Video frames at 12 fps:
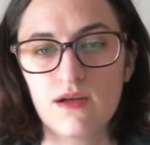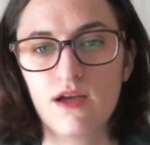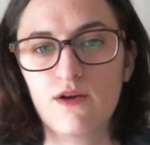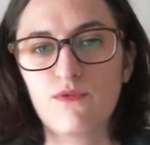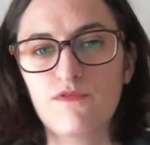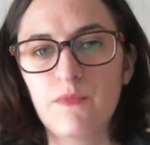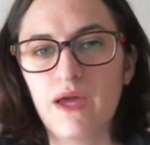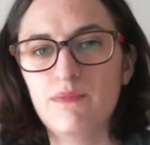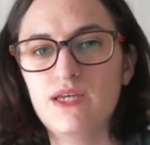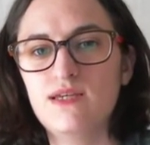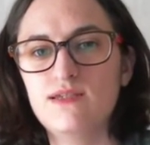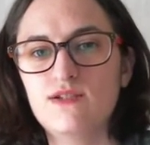with
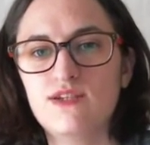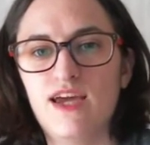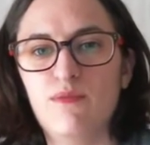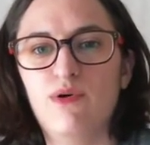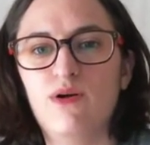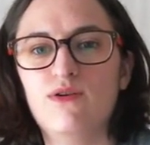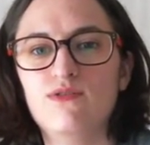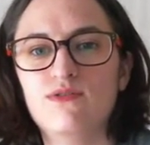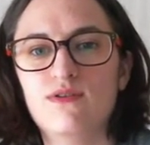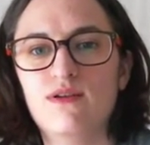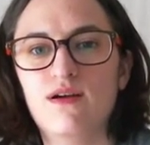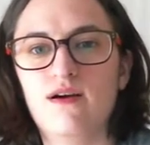maybe the cables
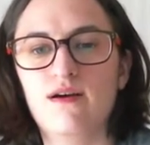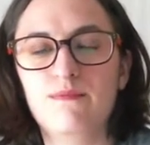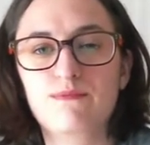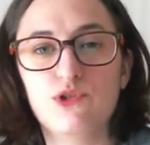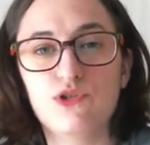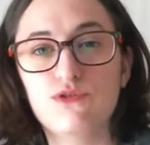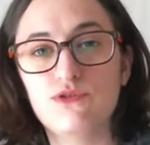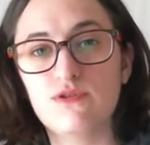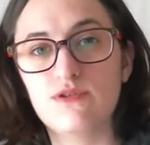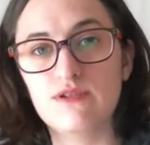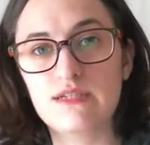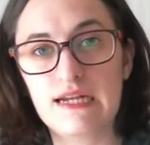down
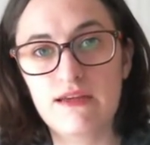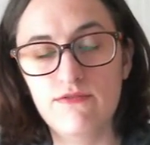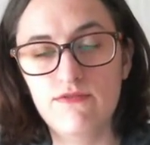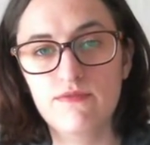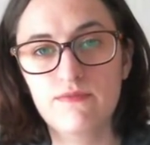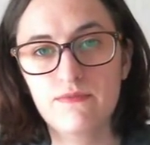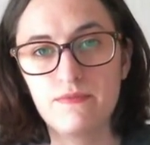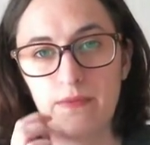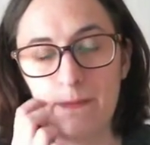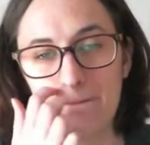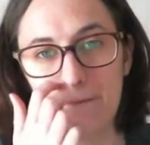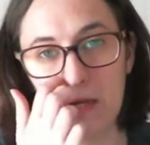the sleeve
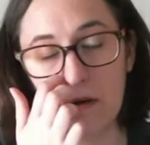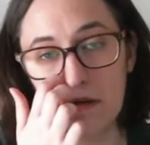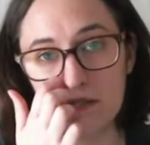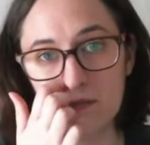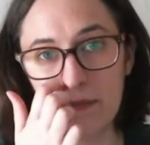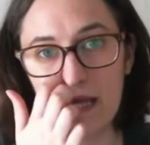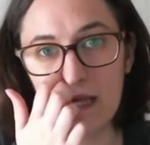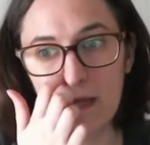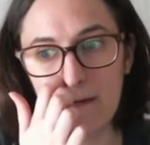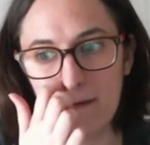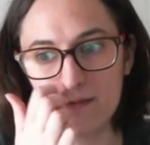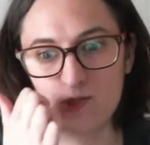or in the back.
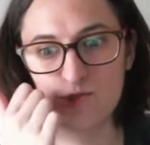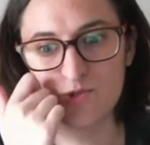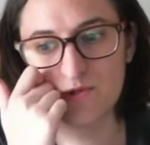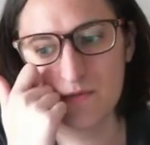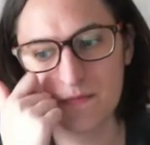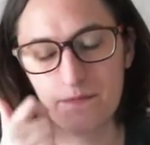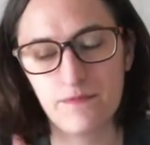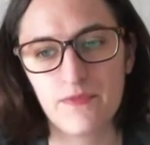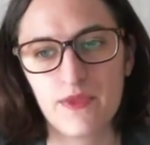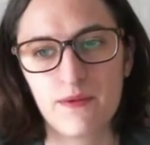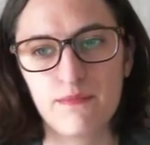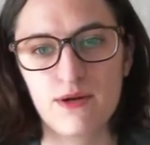I'm not sure,
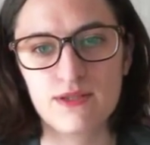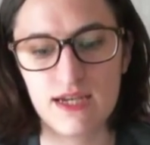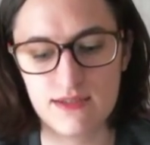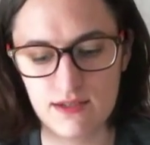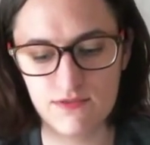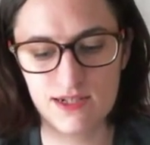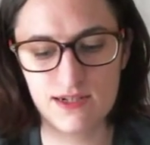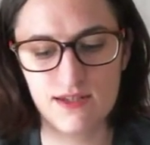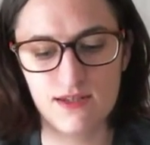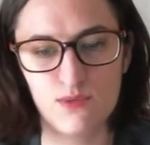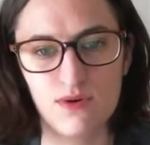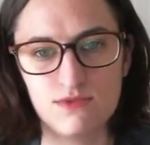but I
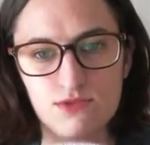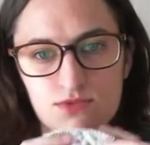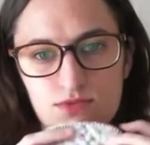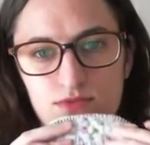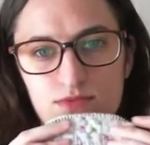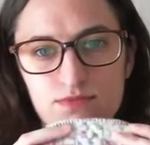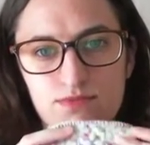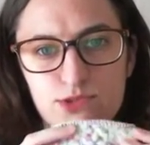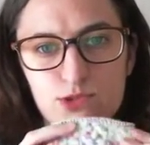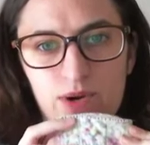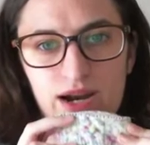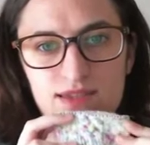definitely want to
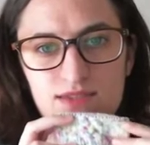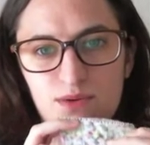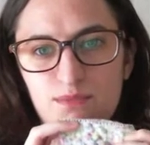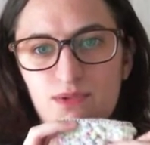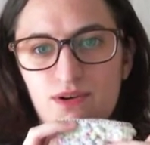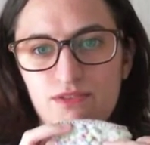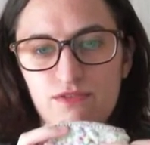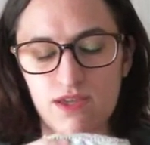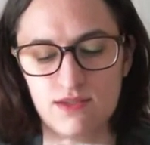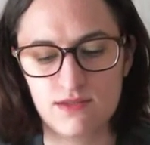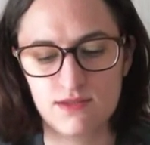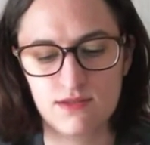try some more
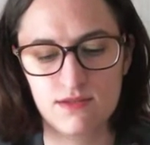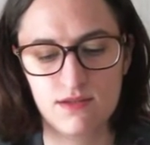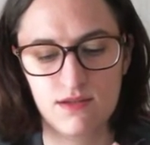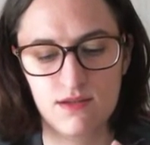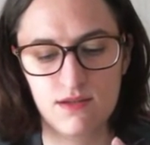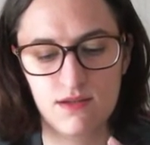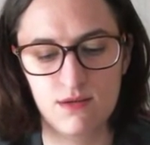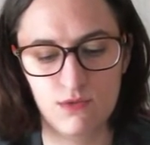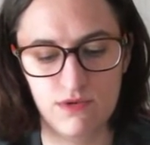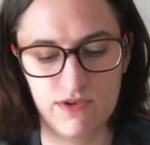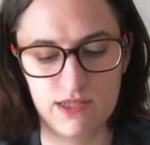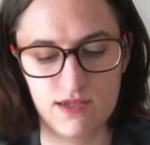things
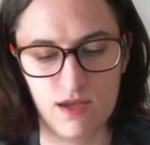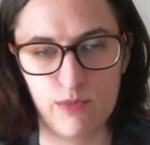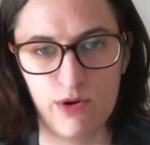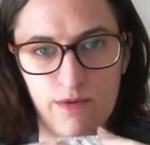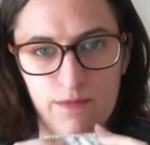with that cable.